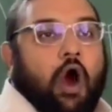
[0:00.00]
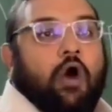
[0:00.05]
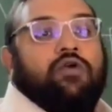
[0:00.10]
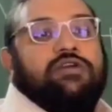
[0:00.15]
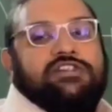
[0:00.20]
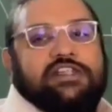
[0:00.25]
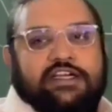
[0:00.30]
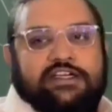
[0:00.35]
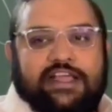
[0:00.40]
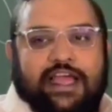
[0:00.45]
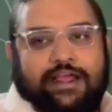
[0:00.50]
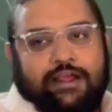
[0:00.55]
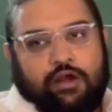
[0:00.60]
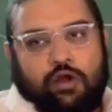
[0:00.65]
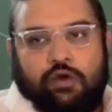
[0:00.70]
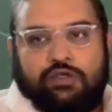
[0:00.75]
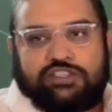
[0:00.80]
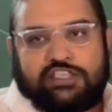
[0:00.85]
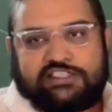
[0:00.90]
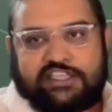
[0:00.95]
outside the
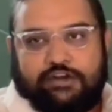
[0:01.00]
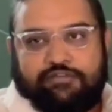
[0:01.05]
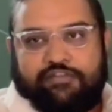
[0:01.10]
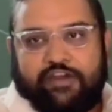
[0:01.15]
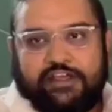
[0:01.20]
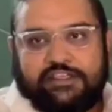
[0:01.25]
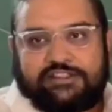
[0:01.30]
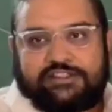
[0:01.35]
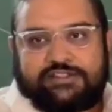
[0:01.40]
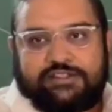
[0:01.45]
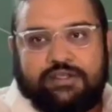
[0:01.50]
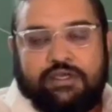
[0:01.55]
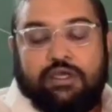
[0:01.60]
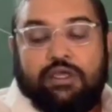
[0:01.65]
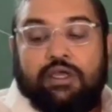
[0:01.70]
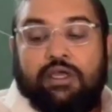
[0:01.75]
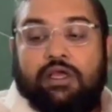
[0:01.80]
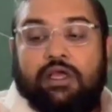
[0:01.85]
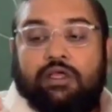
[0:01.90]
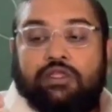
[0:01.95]
enclosed surface,
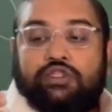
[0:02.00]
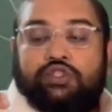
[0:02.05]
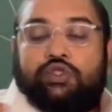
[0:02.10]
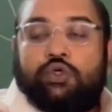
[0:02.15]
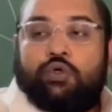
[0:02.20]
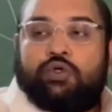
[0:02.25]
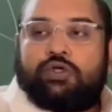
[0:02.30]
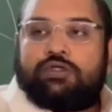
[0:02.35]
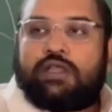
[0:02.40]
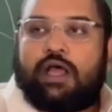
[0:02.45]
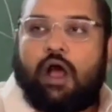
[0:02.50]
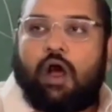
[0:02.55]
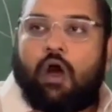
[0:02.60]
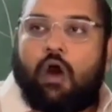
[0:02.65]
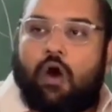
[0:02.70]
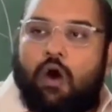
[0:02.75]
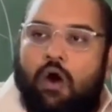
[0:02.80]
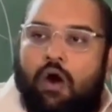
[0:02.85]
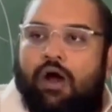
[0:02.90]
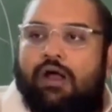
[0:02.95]
due to the
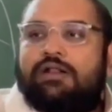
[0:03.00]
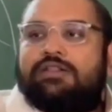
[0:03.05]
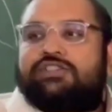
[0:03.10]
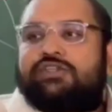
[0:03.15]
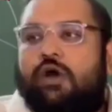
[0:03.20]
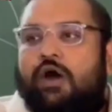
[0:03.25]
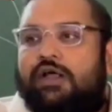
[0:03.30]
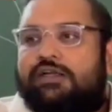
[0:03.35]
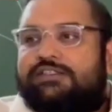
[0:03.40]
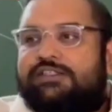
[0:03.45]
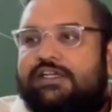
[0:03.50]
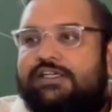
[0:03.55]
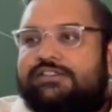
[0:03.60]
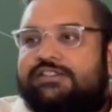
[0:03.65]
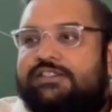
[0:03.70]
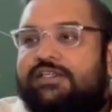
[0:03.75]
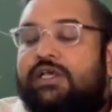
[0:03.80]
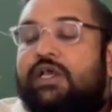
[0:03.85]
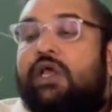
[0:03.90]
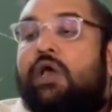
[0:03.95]
all
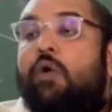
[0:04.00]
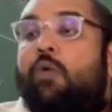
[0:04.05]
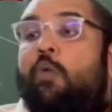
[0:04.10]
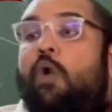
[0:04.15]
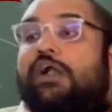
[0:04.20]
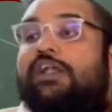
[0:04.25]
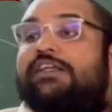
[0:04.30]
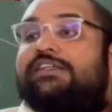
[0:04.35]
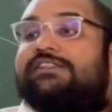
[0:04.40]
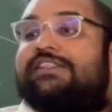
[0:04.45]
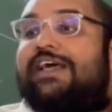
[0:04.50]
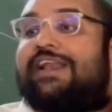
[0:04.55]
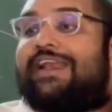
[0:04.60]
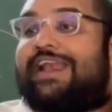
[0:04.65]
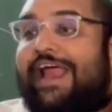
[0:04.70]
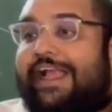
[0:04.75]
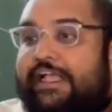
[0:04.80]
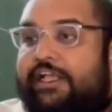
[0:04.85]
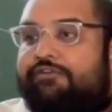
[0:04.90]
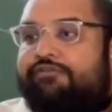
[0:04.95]
charges, what is the
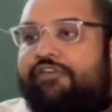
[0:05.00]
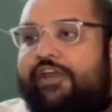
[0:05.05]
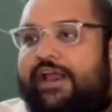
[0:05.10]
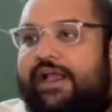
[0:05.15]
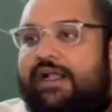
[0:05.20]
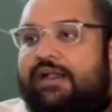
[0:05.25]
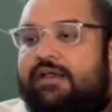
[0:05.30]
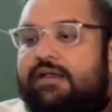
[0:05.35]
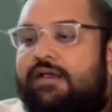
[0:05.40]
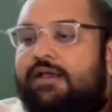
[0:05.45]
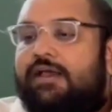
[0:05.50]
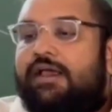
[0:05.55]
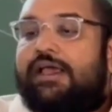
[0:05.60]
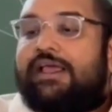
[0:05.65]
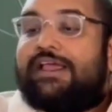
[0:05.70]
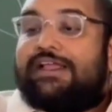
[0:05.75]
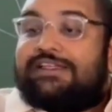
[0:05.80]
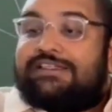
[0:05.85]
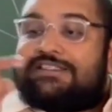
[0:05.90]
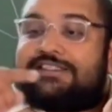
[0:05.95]
net field
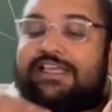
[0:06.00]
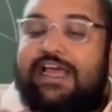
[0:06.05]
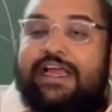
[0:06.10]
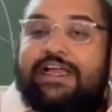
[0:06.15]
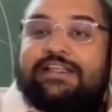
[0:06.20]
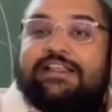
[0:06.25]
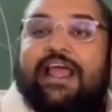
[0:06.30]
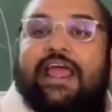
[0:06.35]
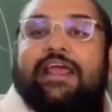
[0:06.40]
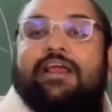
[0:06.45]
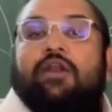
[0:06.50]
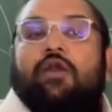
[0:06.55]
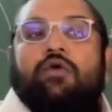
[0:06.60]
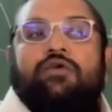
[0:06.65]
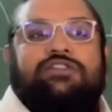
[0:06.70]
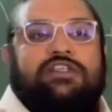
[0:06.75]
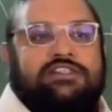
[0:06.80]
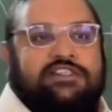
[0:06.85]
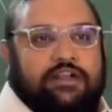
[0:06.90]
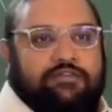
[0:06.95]
inside the
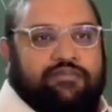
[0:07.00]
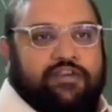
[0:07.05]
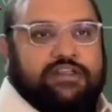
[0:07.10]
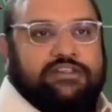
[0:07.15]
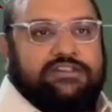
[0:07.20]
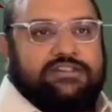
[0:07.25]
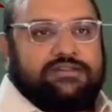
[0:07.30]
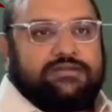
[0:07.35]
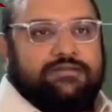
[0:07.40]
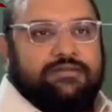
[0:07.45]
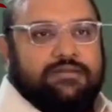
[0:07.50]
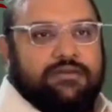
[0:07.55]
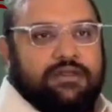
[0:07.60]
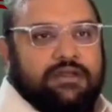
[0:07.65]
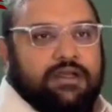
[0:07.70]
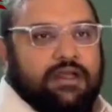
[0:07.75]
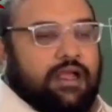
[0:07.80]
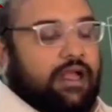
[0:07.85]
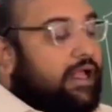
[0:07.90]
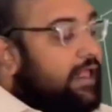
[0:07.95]
enclosed surface?
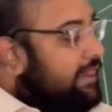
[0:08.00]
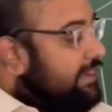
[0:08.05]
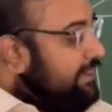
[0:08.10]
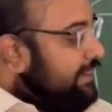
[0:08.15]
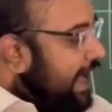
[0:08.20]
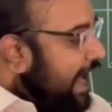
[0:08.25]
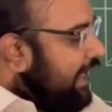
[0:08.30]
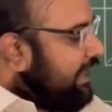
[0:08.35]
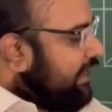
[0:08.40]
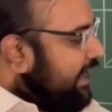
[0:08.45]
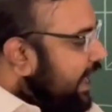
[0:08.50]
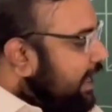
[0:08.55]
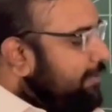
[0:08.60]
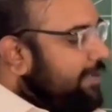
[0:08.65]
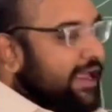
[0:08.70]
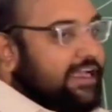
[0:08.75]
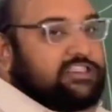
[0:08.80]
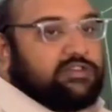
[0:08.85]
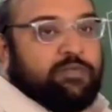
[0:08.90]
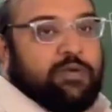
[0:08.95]
That can
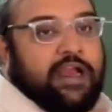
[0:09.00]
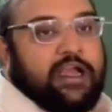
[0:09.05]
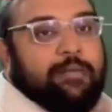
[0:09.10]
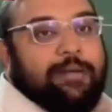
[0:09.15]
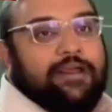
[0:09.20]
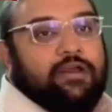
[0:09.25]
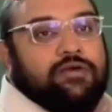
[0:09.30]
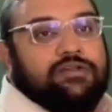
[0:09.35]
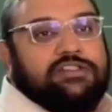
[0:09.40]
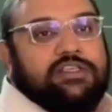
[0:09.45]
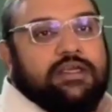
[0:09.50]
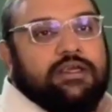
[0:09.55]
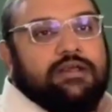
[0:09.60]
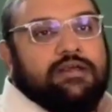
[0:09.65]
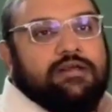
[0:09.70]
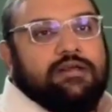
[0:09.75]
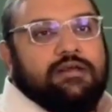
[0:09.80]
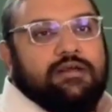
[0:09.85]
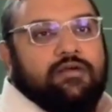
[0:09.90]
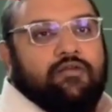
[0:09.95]
be explained by
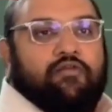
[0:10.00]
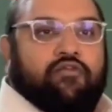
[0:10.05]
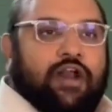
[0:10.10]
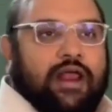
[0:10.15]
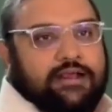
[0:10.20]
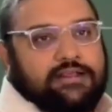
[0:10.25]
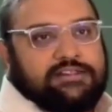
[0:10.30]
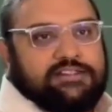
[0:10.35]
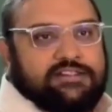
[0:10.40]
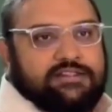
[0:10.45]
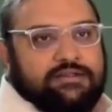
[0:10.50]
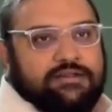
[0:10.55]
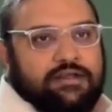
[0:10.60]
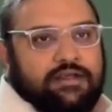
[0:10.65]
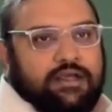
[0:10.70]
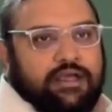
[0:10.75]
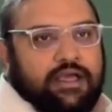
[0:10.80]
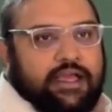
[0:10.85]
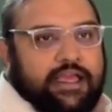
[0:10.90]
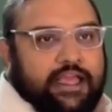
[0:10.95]
using flux.
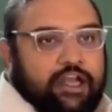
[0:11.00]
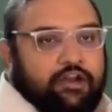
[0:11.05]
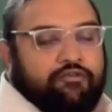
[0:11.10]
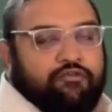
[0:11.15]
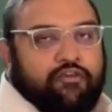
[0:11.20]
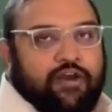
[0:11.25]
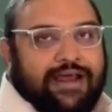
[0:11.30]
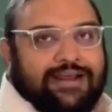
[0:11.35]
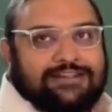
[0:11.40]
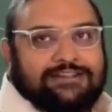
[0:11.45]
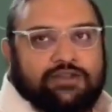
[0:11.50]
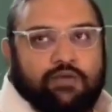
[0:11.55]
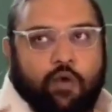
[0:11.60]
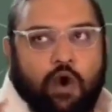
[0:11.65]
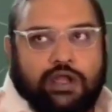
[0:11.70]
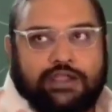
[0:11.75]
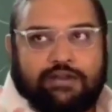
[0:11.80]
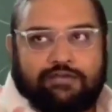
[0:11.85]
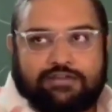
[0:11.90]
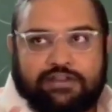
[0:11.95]
In flux,
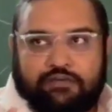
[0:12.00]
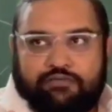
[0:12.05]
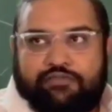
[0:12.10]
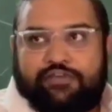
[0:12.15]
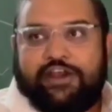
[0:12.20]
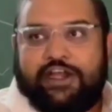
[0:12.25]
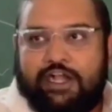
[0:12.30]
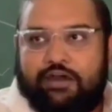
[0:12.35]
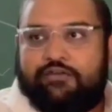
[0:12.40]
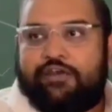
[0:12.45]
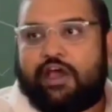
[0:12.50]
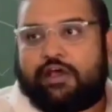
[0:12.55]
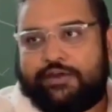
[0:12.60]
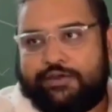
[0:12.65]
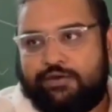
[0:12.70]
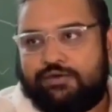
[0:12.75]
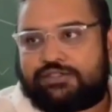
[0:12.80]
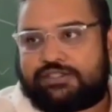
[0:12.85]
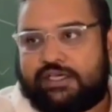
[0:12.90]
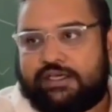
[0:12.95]
whatever the field we are
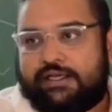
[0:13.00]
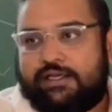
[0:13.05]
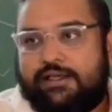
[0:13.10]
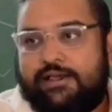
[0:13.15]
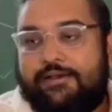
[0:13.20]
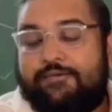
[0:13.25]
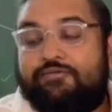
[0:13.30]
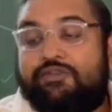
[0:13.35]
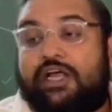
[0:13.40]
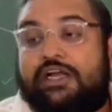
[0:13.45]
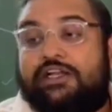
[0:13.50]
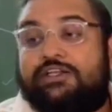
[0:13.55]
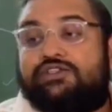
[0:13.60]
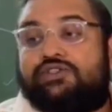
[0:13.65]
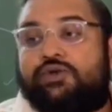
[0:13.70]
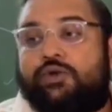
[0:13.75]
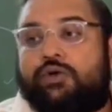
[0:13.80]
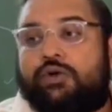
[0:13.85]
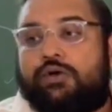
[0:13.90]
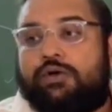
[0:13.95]
using, that
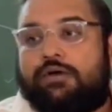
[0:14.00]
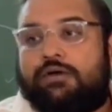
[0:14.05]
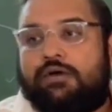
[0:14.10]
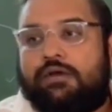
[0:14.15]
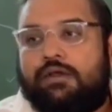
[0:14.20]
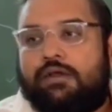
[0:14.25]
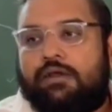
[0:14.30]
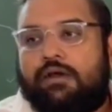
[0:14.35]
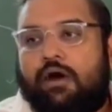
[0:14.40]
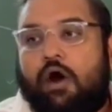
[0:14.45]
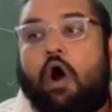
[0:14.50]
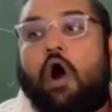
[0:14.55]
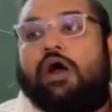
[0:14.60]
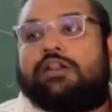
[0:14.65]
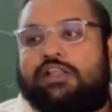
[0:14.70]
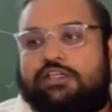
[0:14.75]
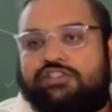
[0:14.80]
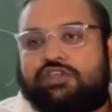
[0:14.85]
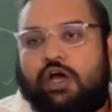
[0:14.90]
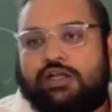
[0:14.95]
is due to
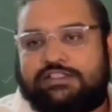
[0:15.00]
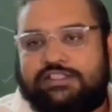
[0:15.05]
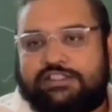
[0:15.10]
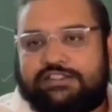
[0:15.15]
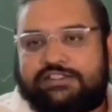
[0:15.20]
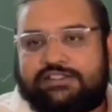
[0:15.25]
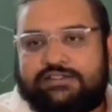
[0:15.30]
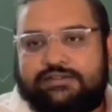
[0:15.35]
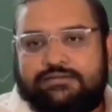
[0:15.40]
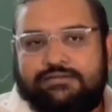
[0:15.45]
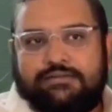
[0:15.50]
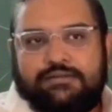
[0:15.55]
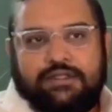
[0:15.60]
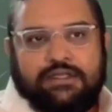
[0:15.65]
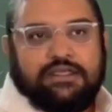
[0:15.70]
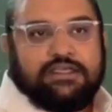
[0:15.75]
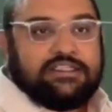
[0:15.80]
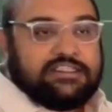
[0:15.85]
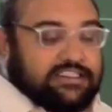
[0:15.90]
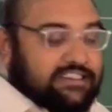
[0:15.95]
all the charges.
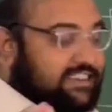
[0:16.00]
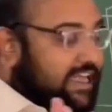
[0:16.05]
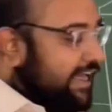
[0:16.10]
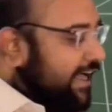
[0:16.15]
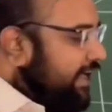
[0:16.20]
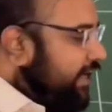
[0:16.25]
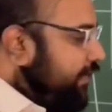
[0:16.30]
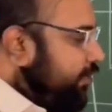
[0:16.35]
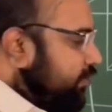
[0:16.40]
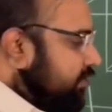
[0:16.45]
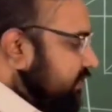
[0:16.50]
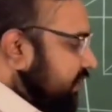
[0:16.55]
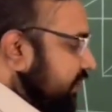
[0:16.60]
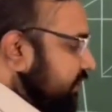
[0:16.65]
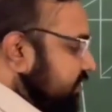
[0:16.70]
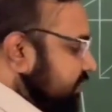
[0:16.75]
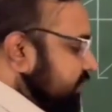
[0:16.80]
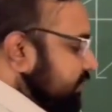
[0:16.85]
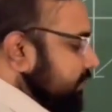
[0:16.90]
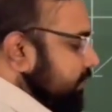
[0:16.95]
Second
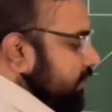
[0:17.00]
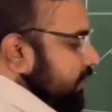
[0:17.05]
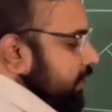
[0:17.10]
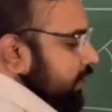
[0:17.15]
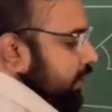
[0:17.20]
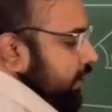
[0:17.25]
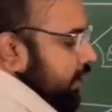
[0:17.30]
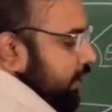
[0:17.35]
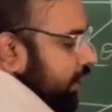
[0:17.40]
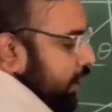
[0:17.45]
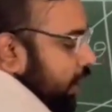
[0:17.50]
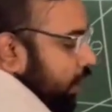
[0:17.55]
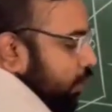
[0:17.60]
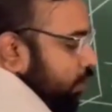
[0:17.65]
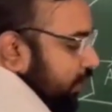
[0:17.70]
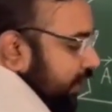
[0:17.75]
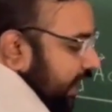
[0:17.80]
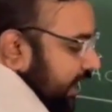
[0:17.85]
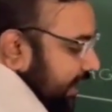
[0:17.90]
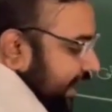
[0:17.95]
usage,
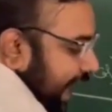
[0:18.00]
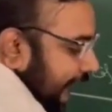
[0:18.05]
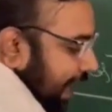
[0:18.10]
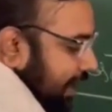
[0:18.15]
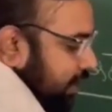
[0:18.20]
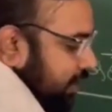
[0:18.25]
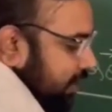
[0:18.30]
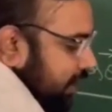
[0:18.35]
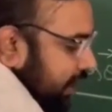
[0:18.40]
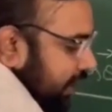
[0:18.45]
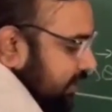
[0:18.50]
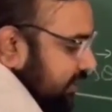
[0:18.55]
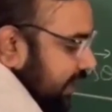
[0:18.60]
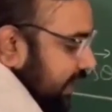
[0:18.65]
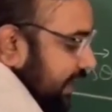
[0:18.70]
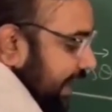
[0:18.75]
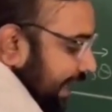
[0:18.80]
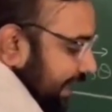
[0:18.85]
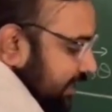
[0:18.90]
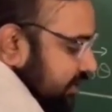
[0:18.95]
we can calculate the
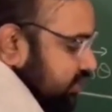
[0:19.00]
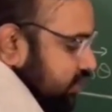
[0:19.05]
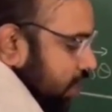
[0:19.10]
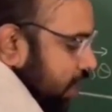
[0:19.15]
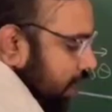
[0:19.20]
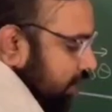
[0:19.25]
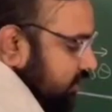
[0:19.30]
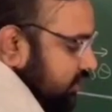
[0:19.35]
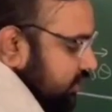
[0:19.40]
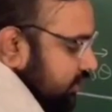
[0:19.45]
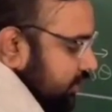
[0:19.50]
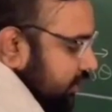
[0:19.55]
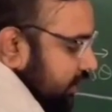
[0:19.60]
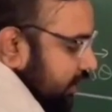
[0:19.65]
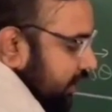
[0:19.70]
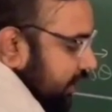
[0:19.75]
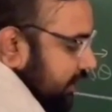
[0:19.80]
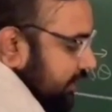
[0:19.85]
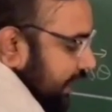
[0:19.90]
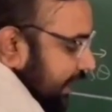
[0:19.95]
net charge
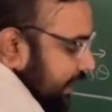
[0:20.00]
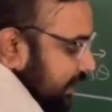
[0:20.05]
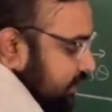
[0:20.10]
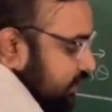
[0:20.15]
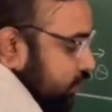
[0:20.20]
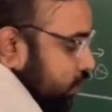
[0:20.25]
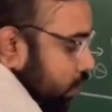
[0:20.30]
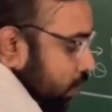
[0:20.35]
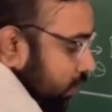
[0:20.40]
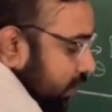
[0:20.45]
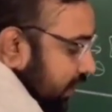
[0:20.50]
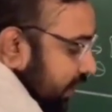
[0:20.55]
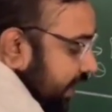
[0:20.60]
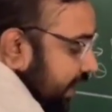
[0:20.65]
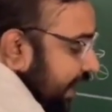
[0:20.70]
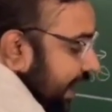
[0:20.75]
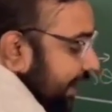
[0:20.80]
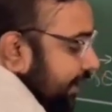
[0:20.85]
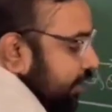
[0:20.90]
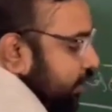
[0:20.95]
that is
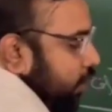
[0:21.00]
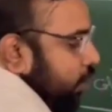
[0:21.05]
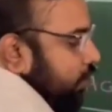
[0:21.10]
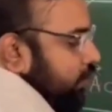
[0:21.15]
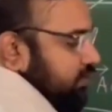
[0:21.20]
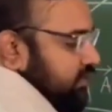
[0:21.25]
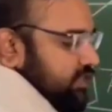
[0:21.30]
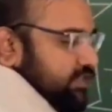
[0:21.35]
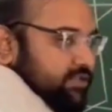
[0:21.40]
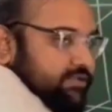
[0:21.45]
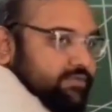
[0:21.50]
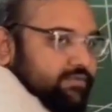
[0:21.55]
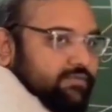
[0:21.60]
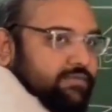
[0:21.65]
only enclosed.